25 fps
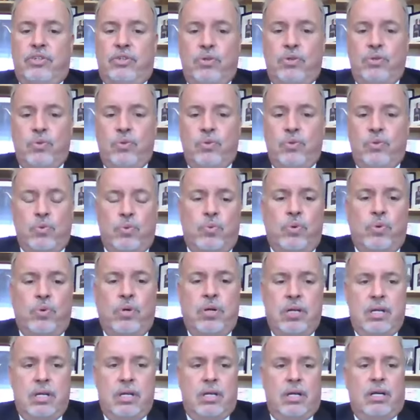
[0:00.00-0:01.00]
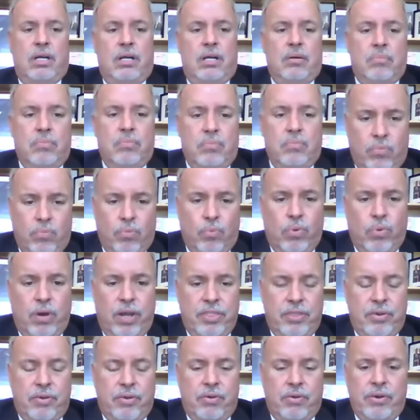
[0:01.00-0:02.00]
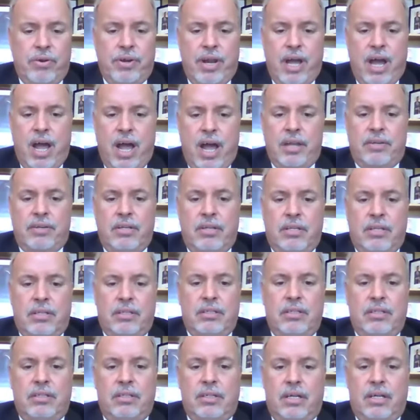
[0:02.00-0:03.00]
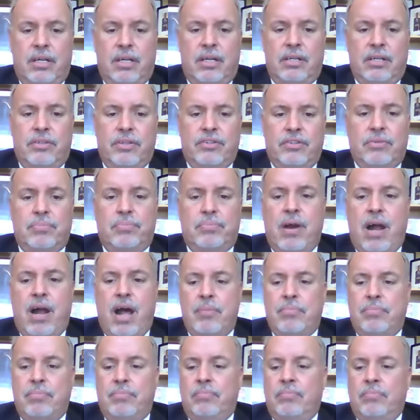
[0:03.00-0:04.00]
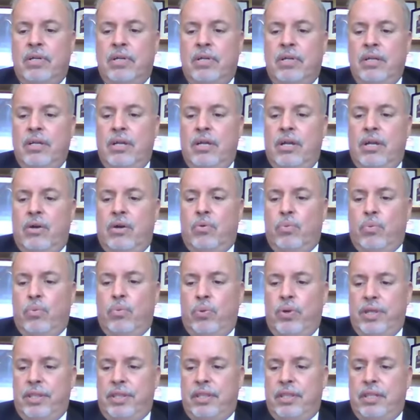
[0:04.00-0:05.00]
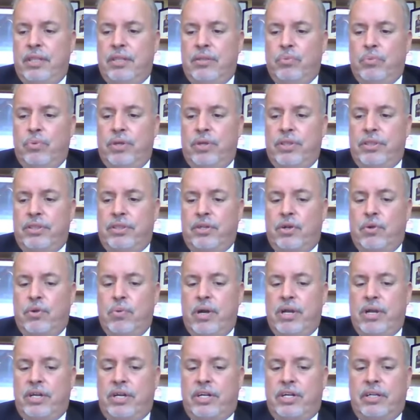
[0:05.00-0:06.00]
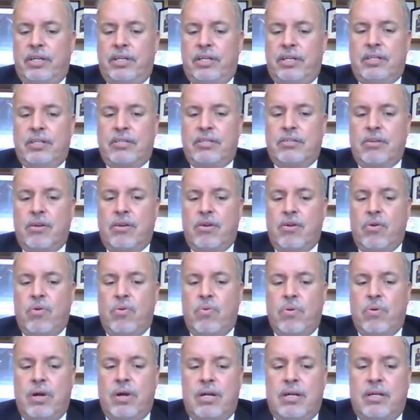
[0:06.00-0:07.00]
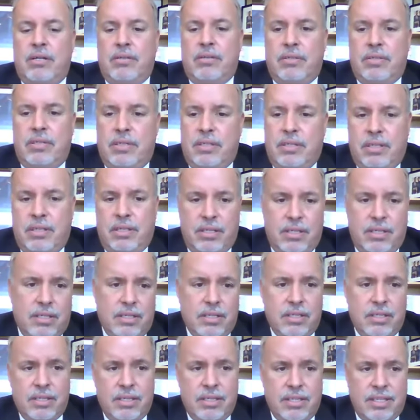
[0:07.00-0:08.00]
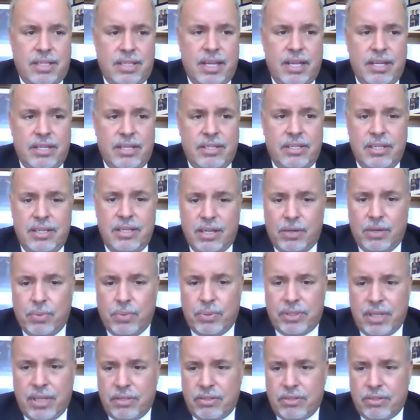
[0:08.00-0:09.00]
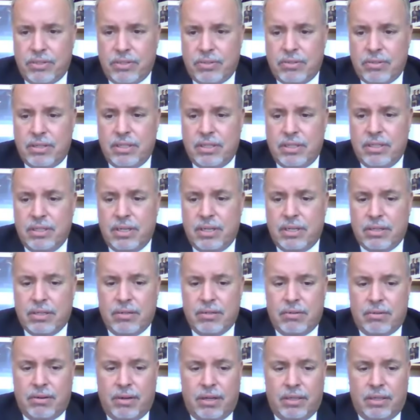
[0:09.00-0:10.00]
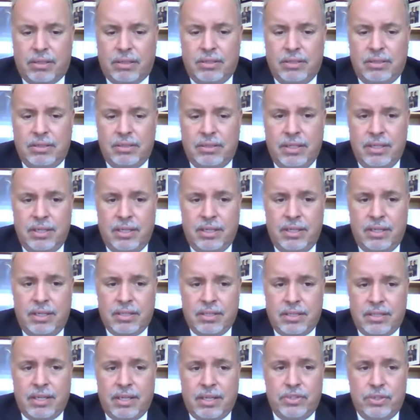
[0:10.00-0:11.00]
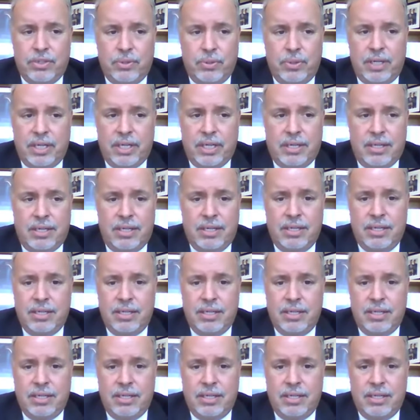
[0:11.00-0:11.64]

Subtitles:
you whether or not there's a problem with the question. So, is Stacy here with us, or is she on a call? Stacy, you here?